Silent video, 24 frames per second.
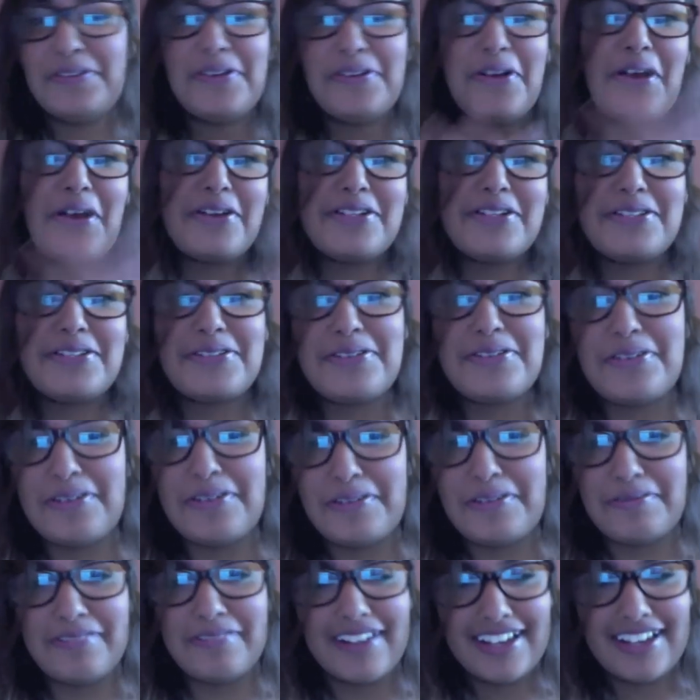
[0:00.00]
not at
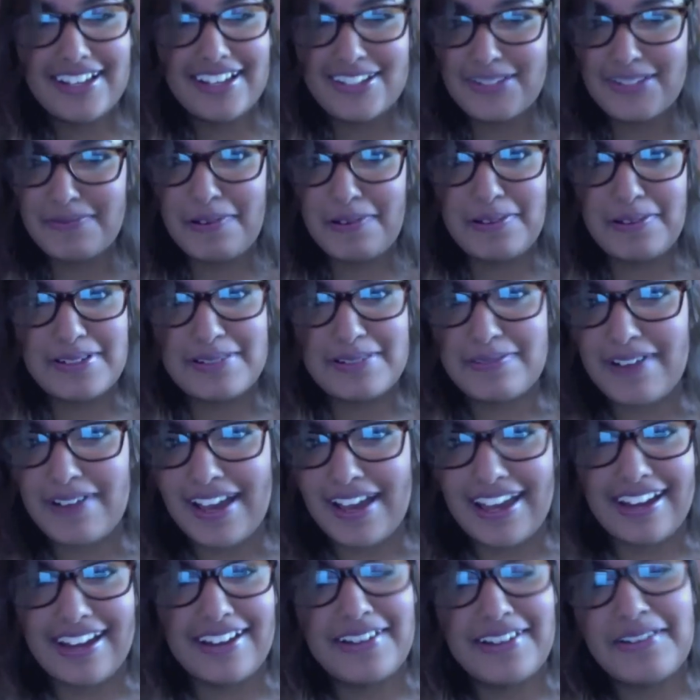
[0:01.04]
all, but he just popped into my
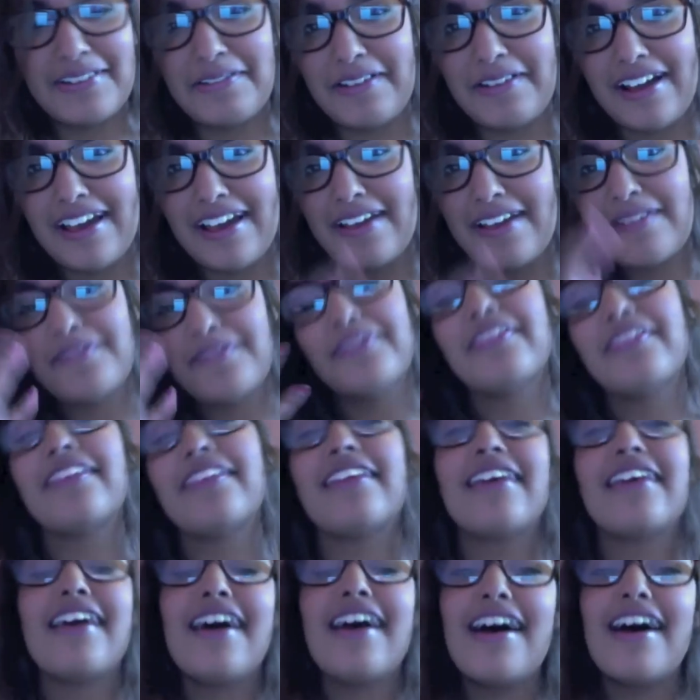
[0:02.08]
head, I don't know why.
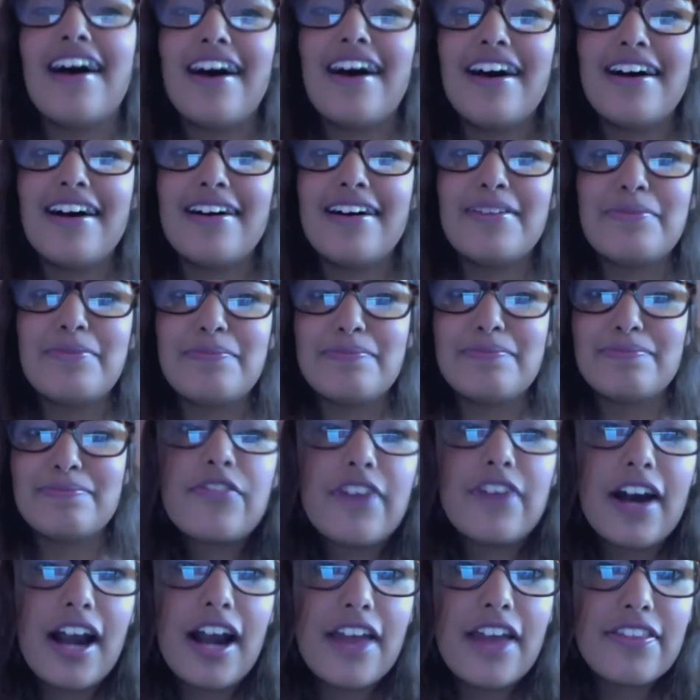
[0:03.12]
Um,
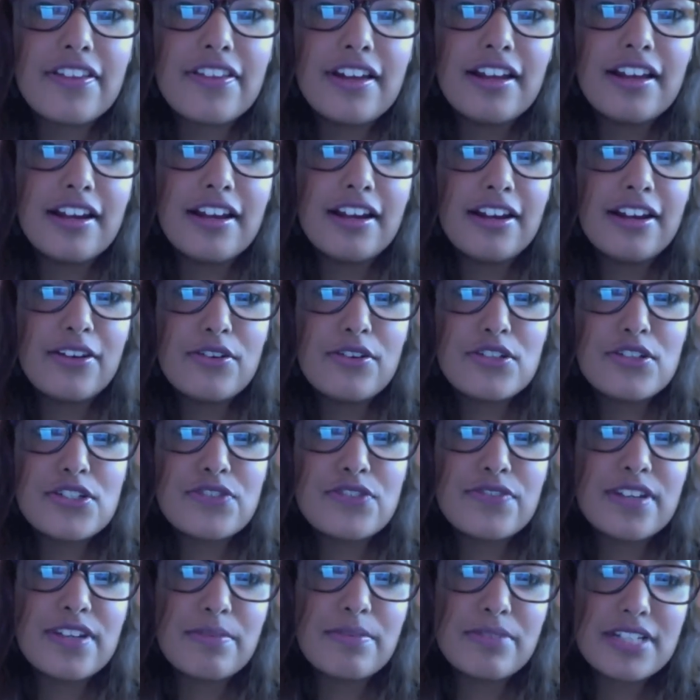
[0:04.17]
either Lelouch,
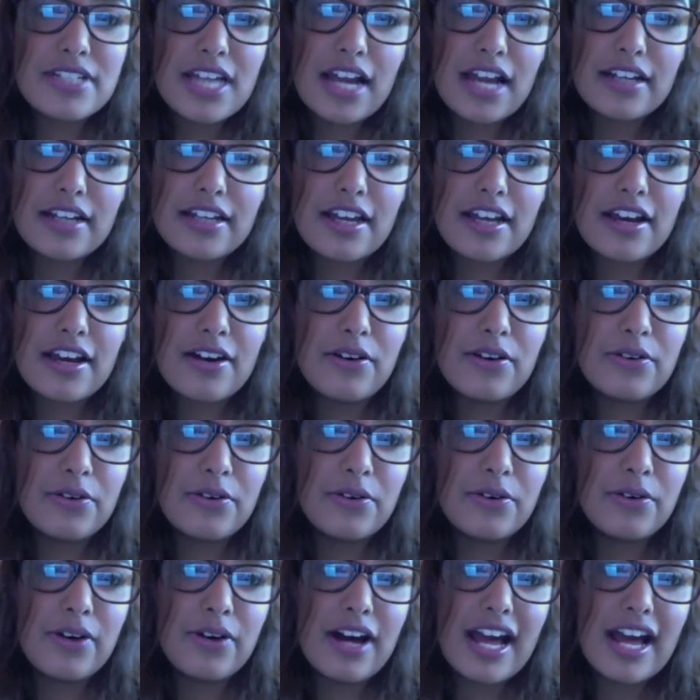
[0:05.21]
V Britannia,
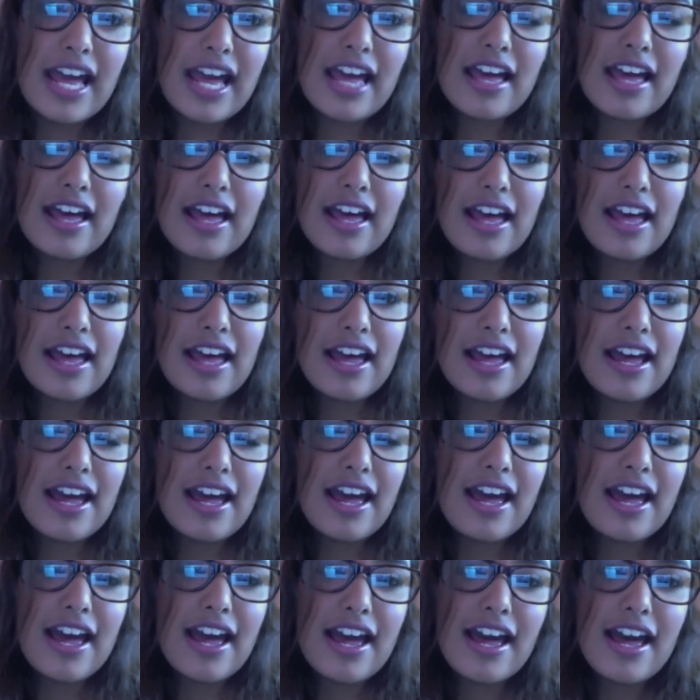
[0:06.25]
or
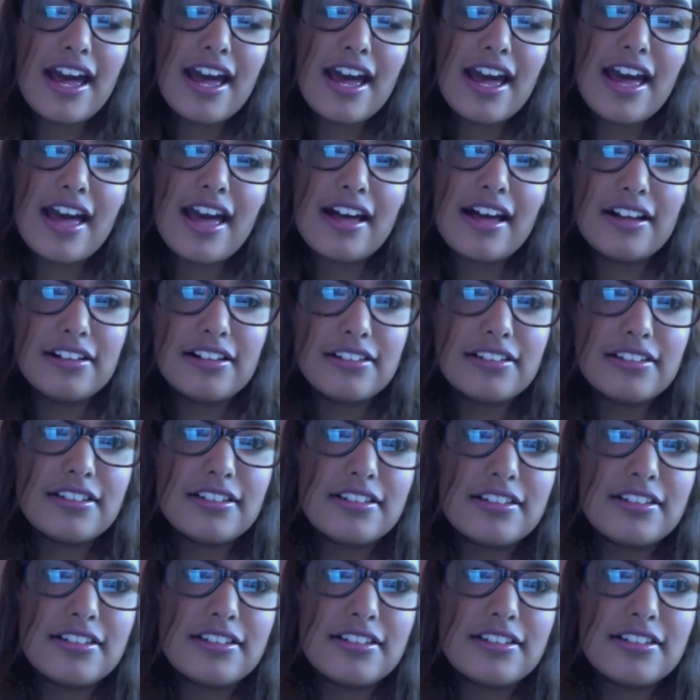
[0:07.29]
L.